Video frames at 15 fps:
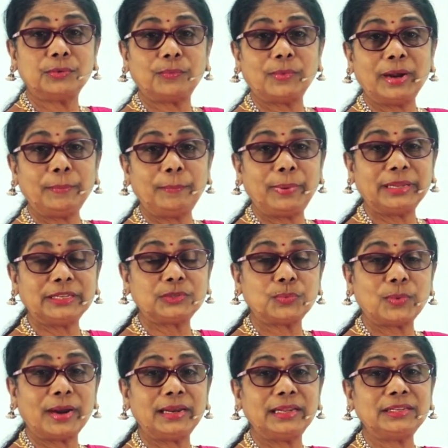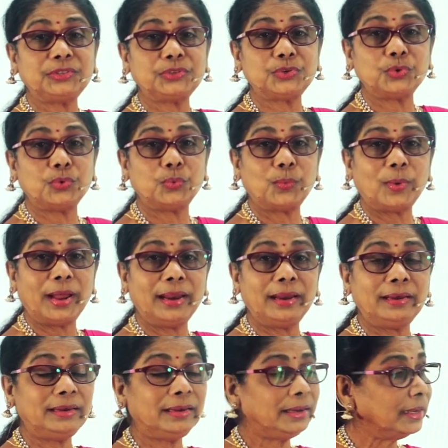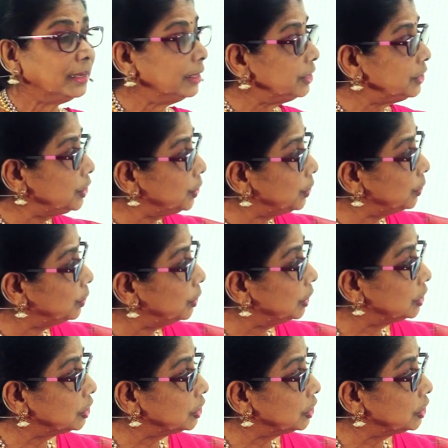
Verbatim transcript: 1 plus 1 is 2. 1, 2.